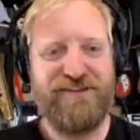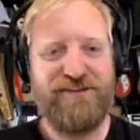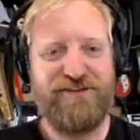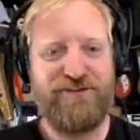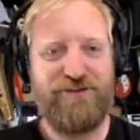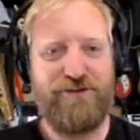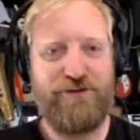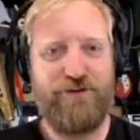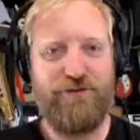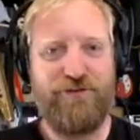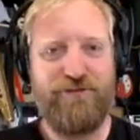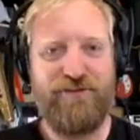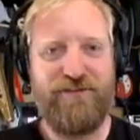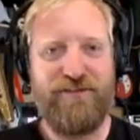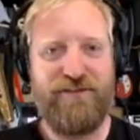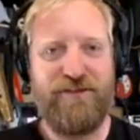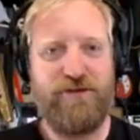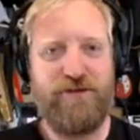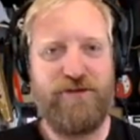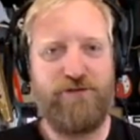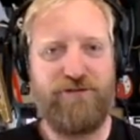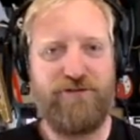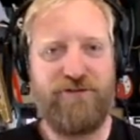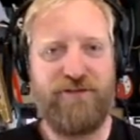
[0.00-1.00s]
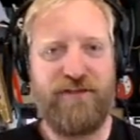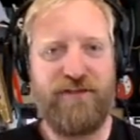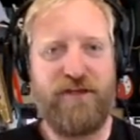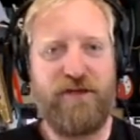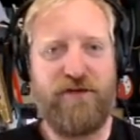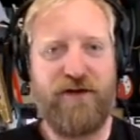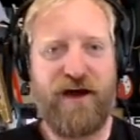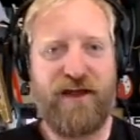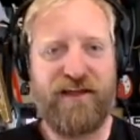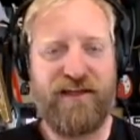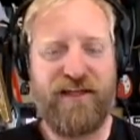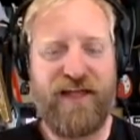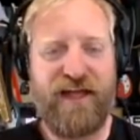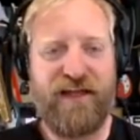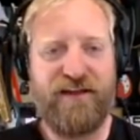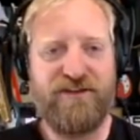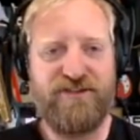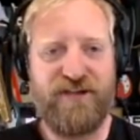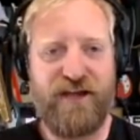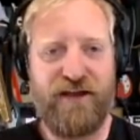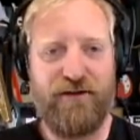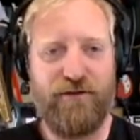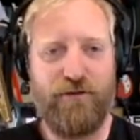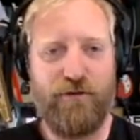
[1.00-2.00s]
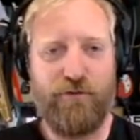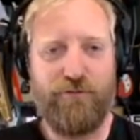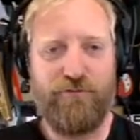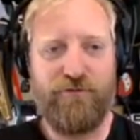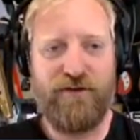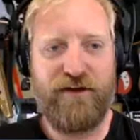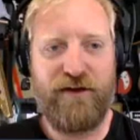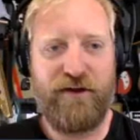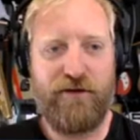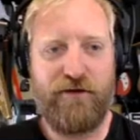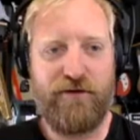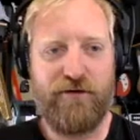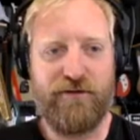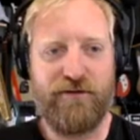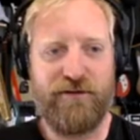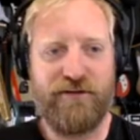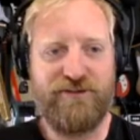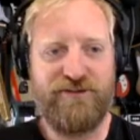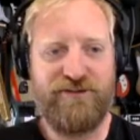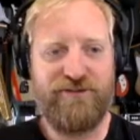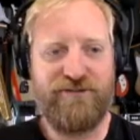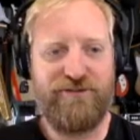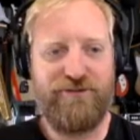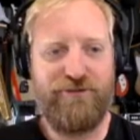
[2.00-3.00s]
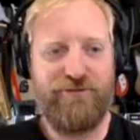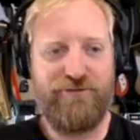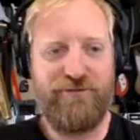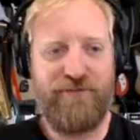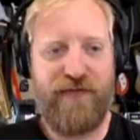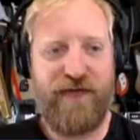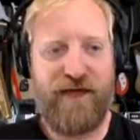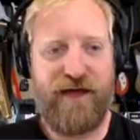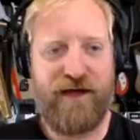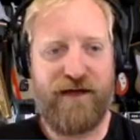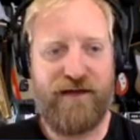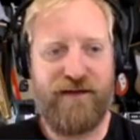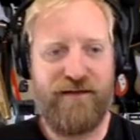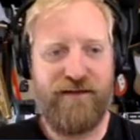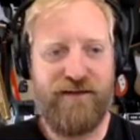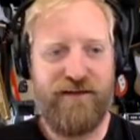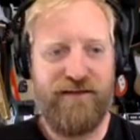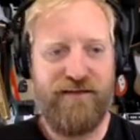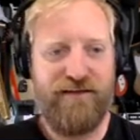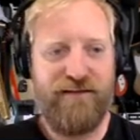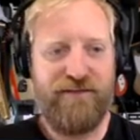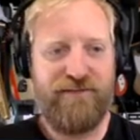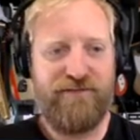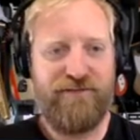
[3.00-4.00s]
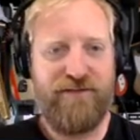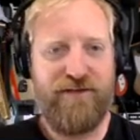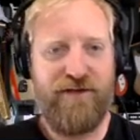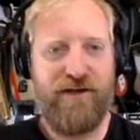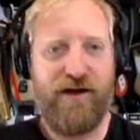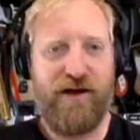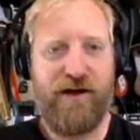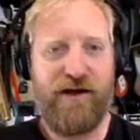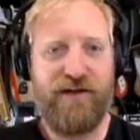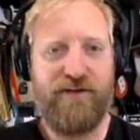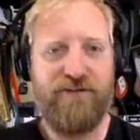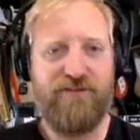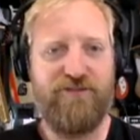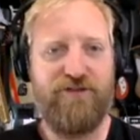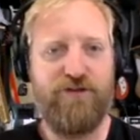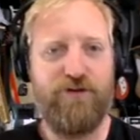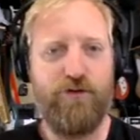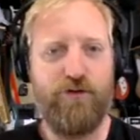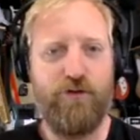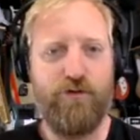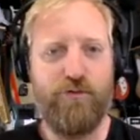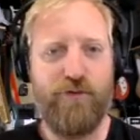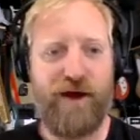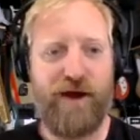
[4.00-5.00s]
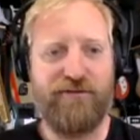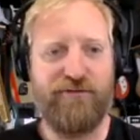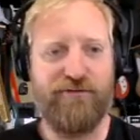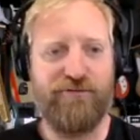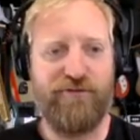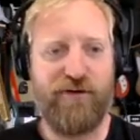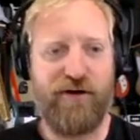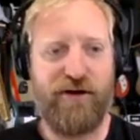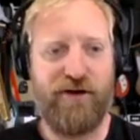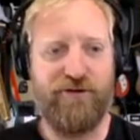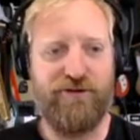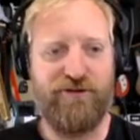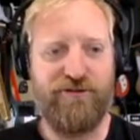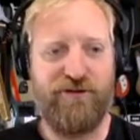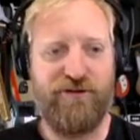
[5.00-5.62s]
Just use you got a gain channel over here. Like, just use that. You got 2 rectifiers.